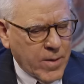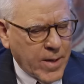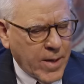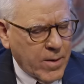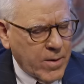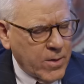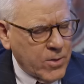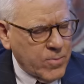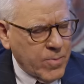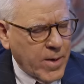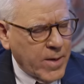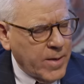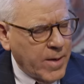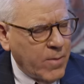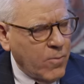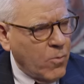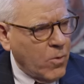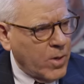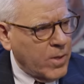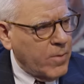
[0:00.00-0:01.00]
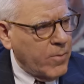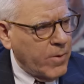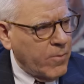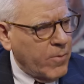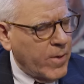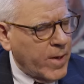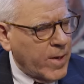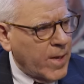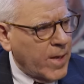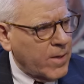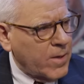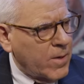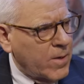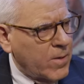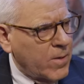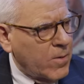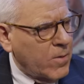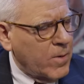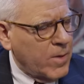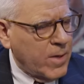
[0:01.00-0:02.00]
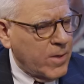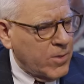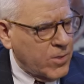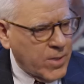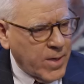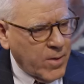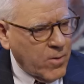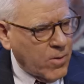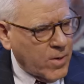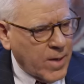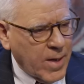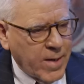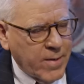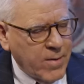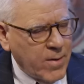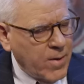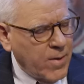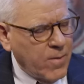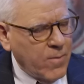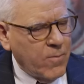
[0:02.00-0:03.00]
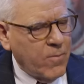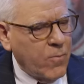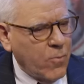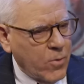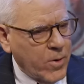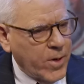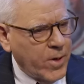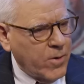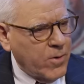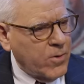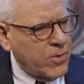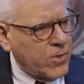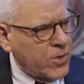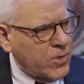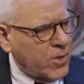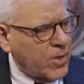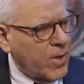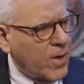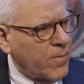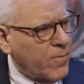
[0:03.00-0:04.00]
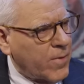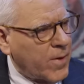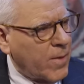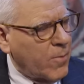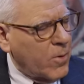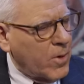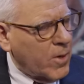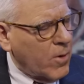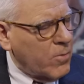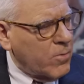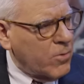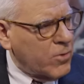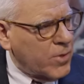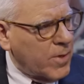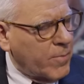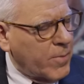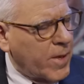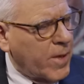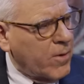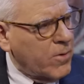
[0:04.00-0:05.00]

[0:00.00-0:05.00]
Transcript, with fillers: doubt in his mind he wanted to be reelected, or did he say, "Look, I four years is enough, and I want to go do something